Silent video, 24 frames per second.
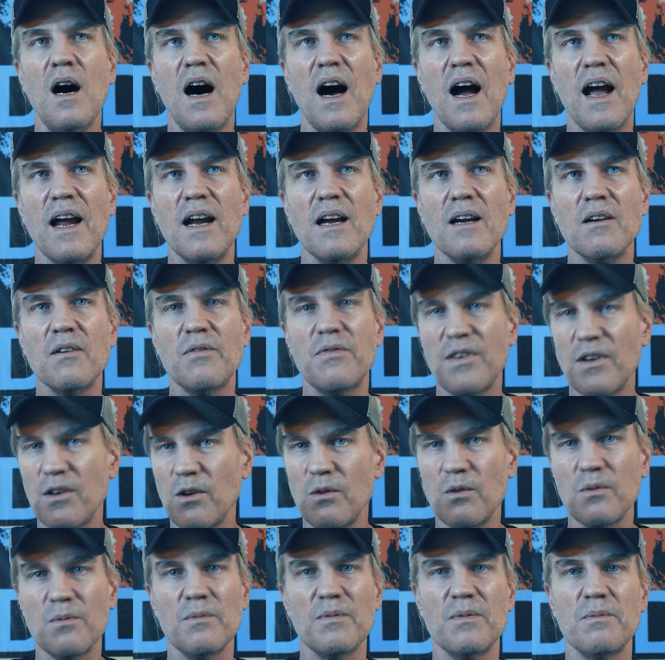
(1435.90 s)
I
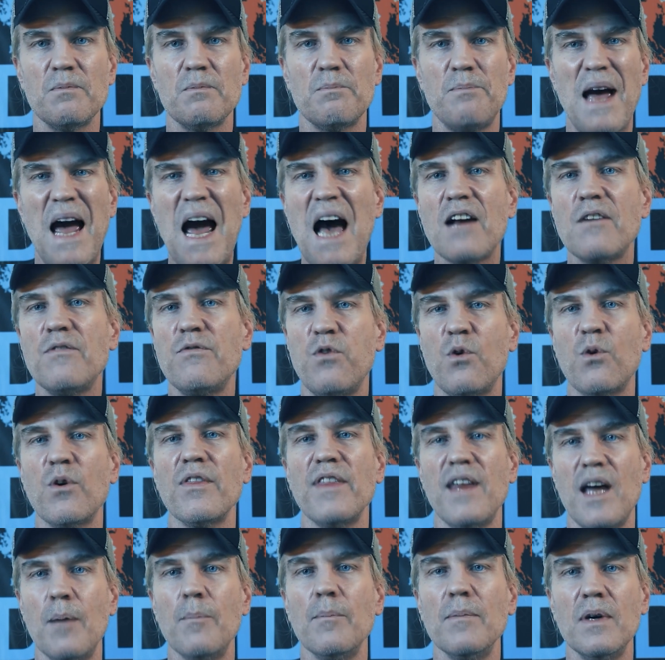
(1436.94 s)
feel bad for
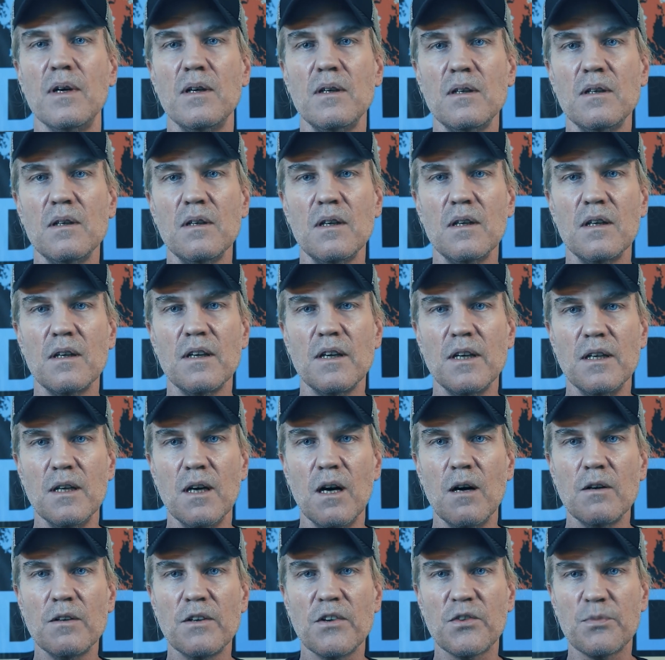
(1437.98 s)
them, you
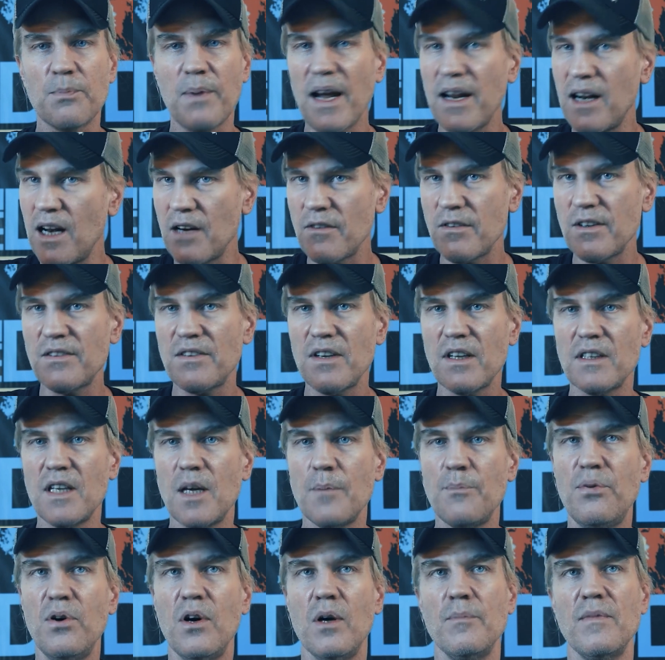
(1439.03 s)
know, despite everything
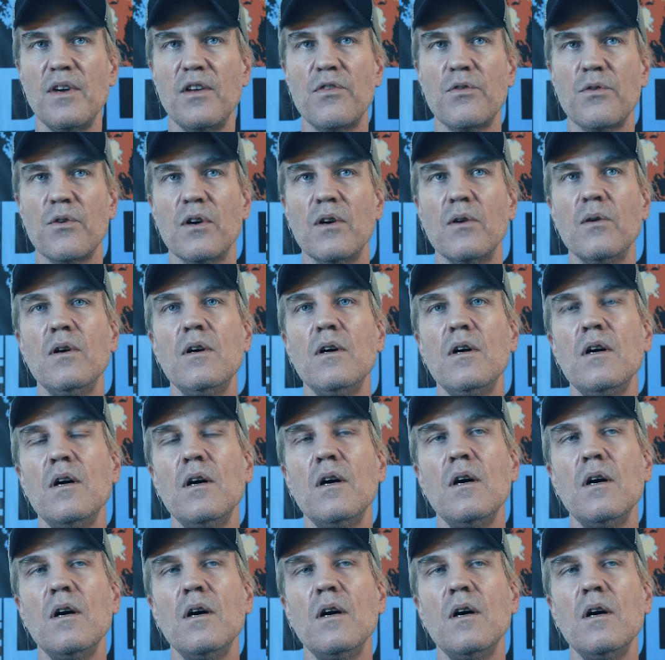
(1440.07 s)
they put me through.